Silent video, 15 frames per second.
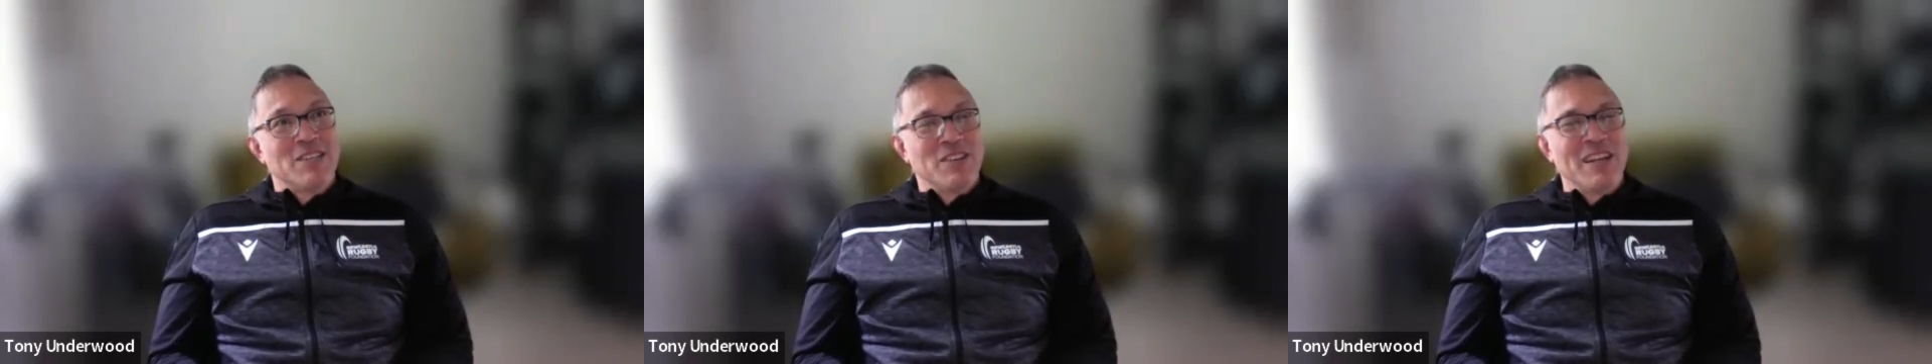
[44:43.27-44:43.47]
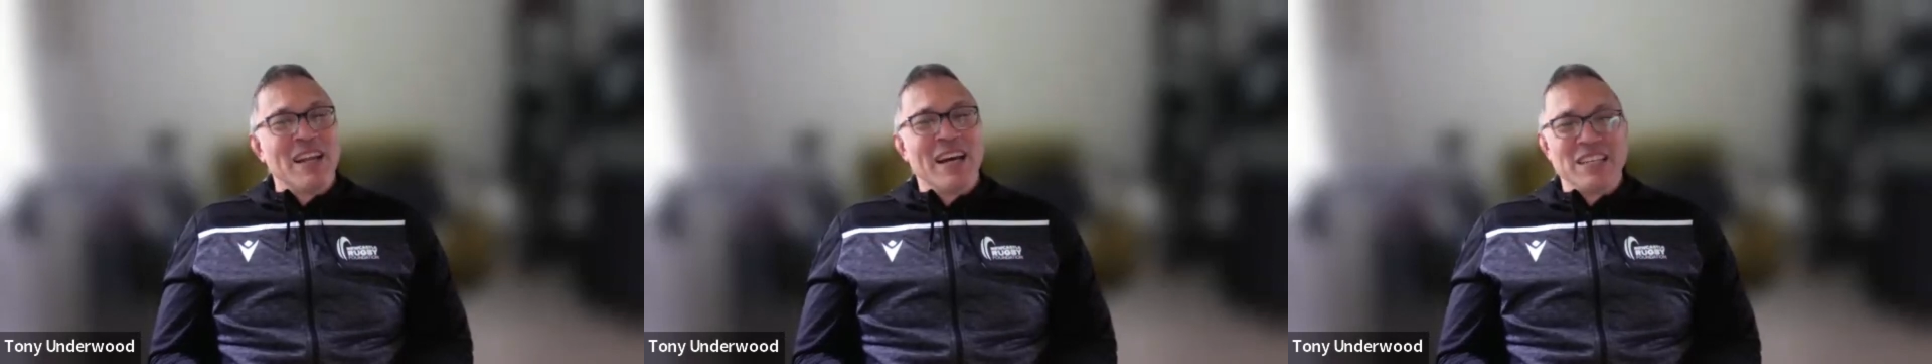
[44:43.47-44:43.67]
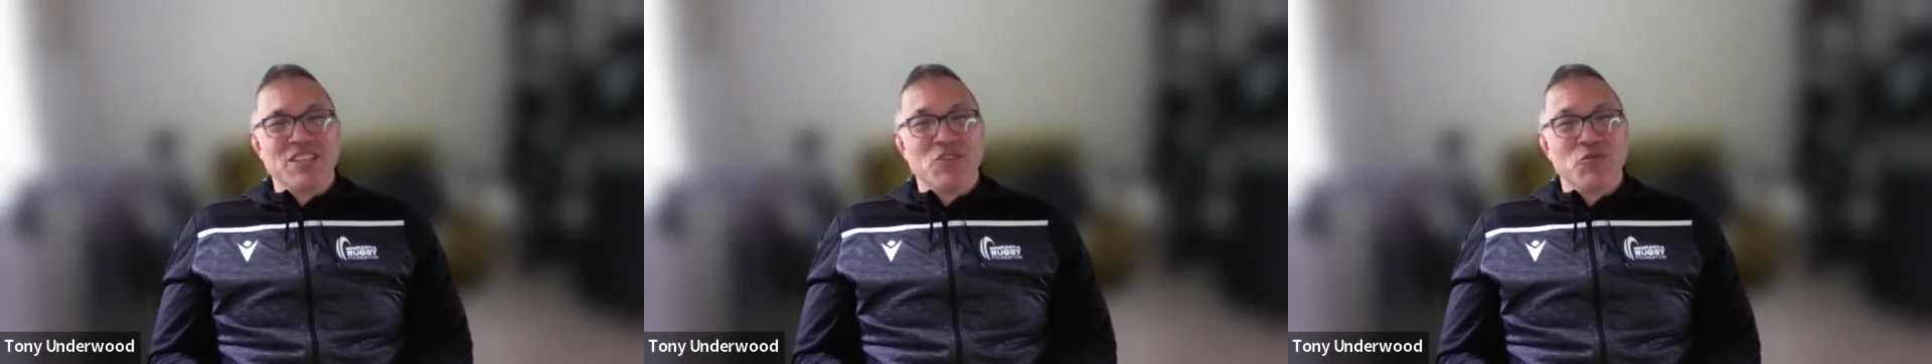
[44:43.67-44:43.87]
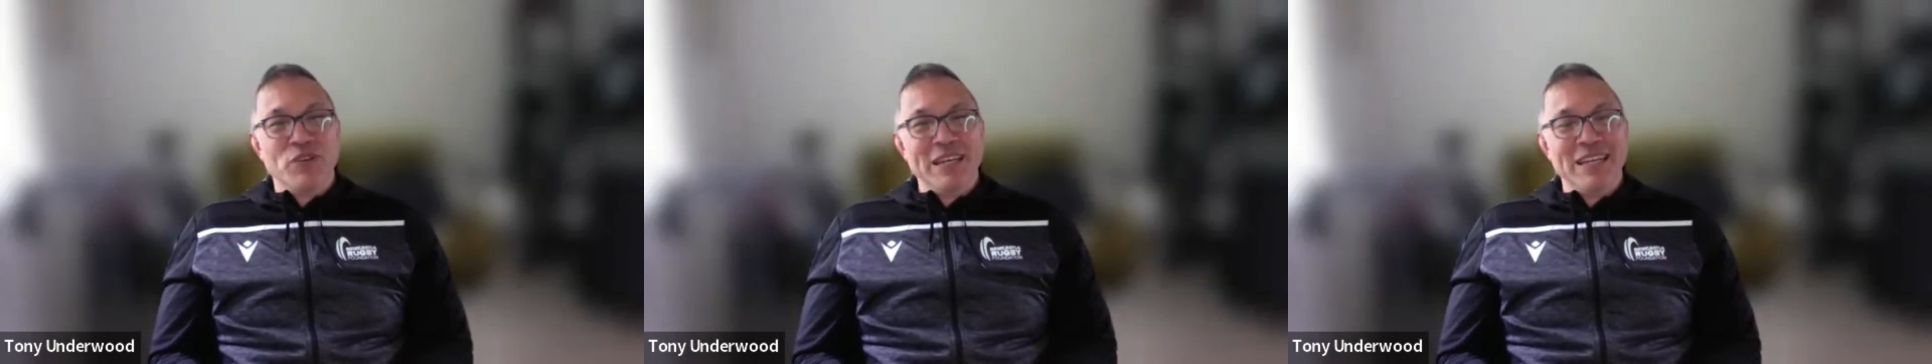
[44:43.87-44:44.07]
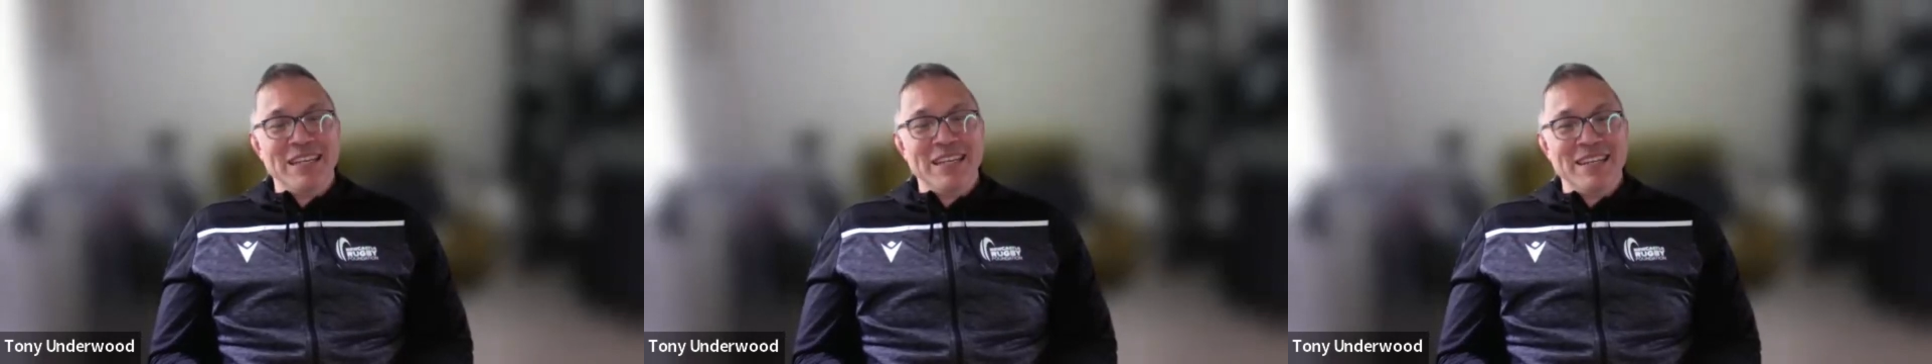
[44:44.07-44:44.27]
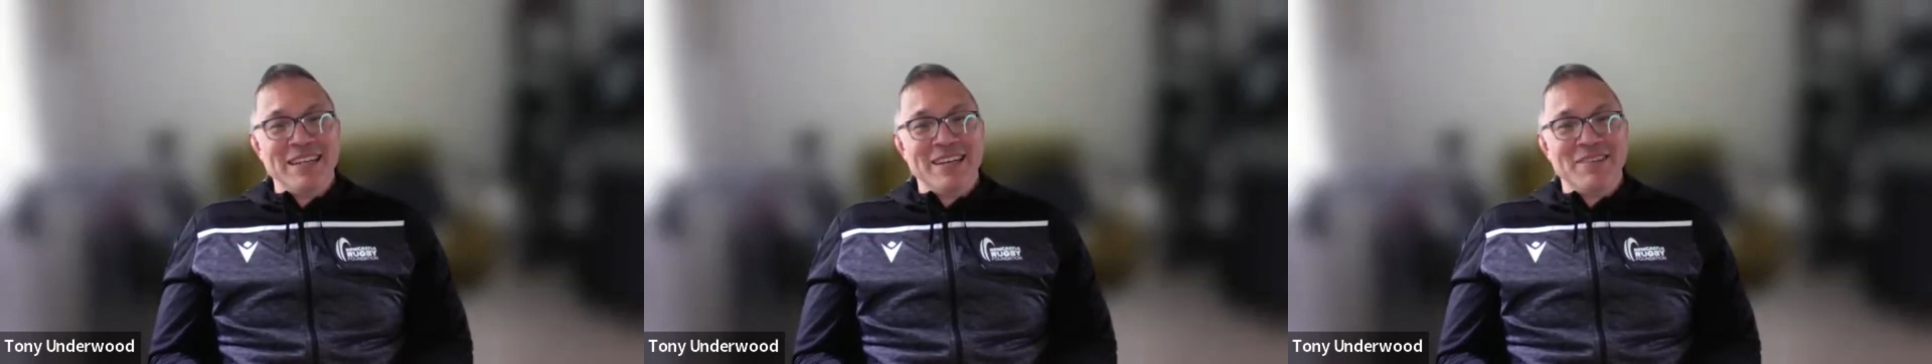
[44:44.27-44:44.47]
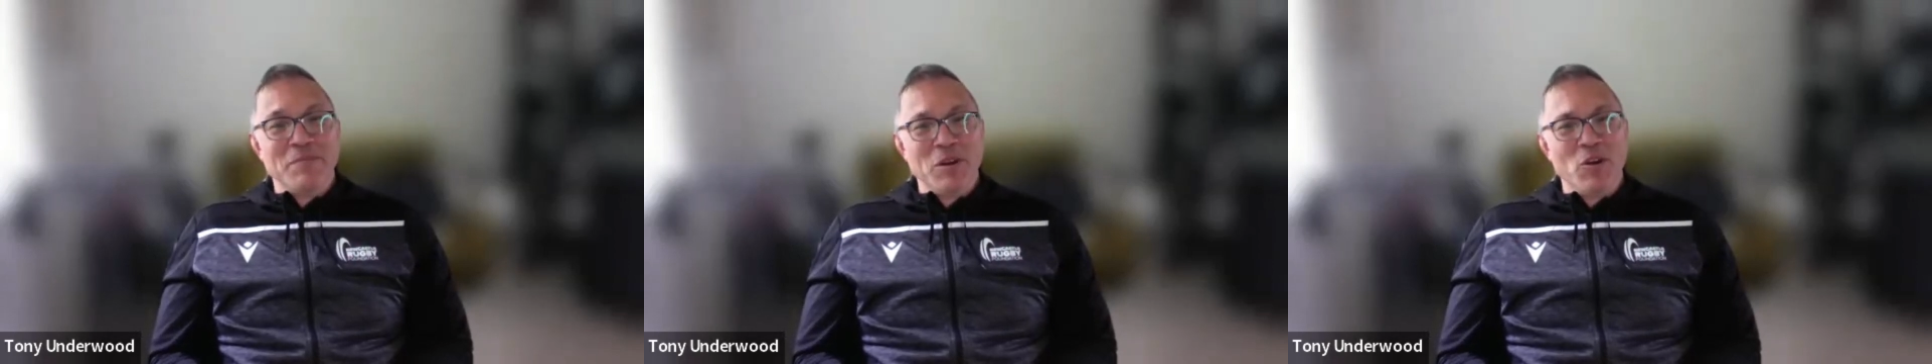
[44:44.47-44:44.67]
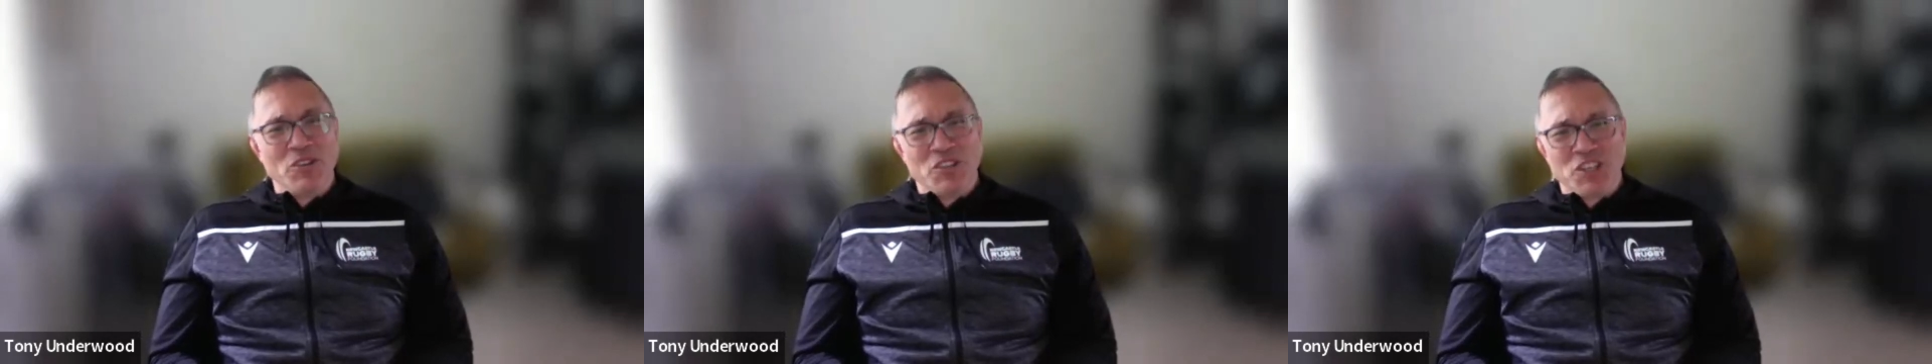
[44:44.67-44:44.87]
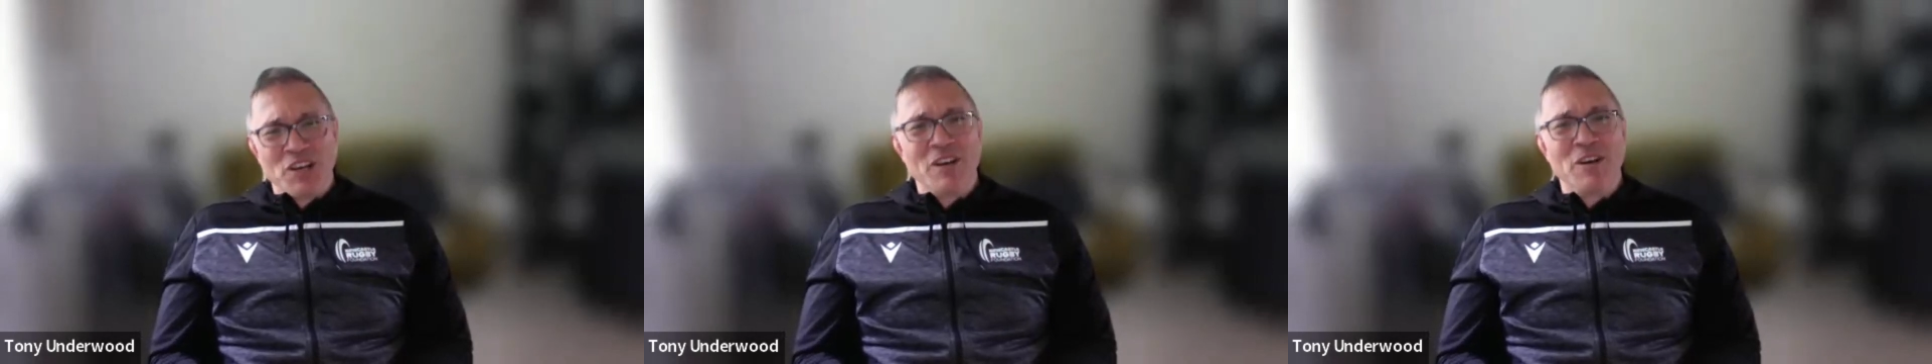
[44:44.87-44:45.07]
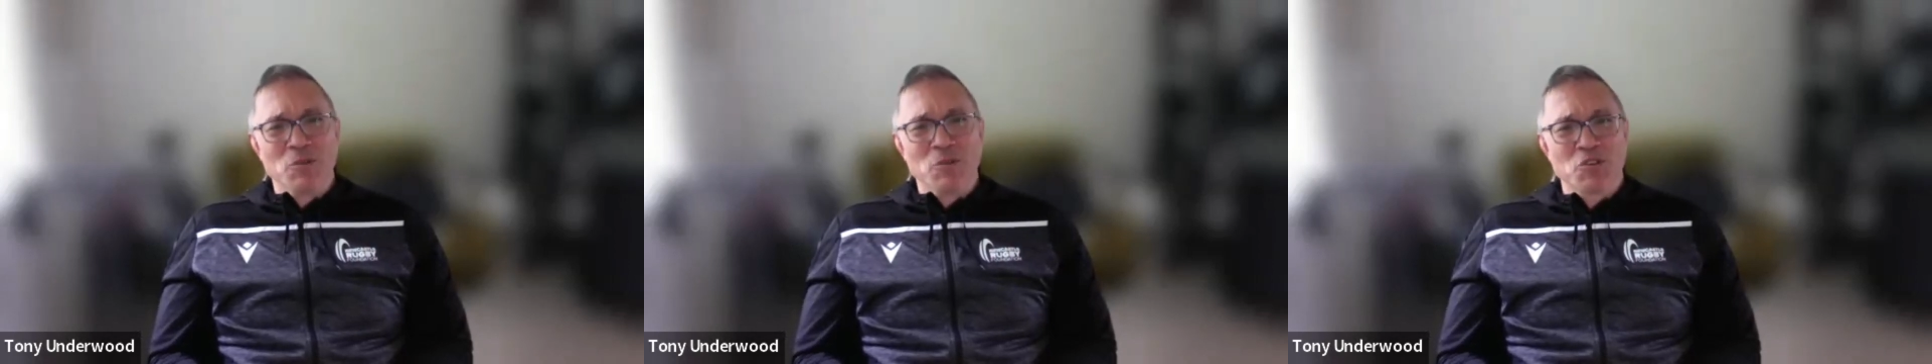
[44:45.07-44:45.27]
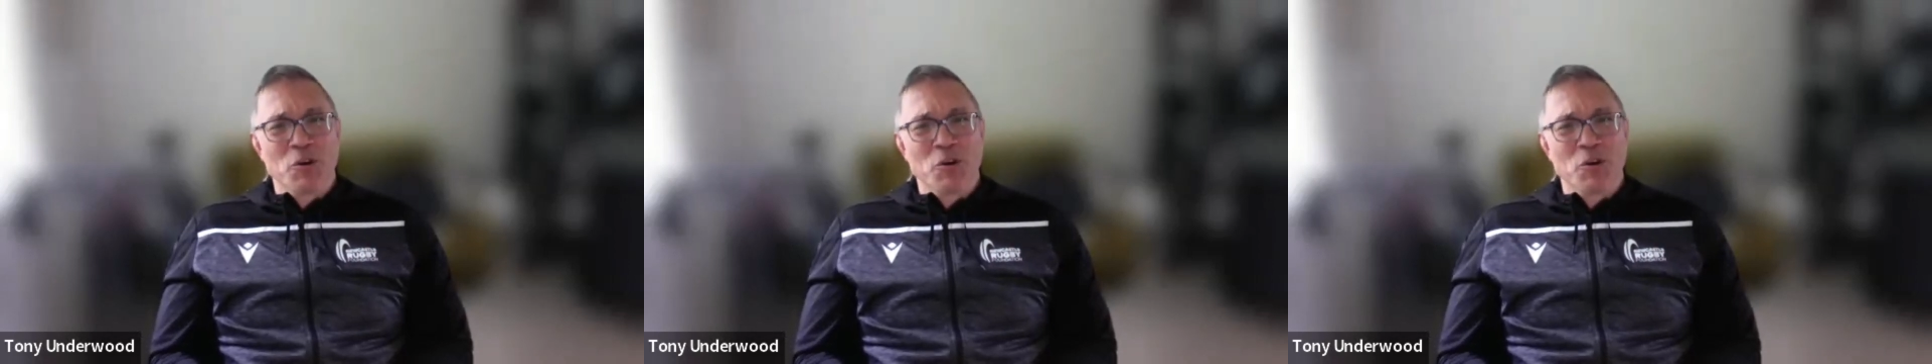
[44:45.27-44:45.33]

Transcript: of nice green, but not jungle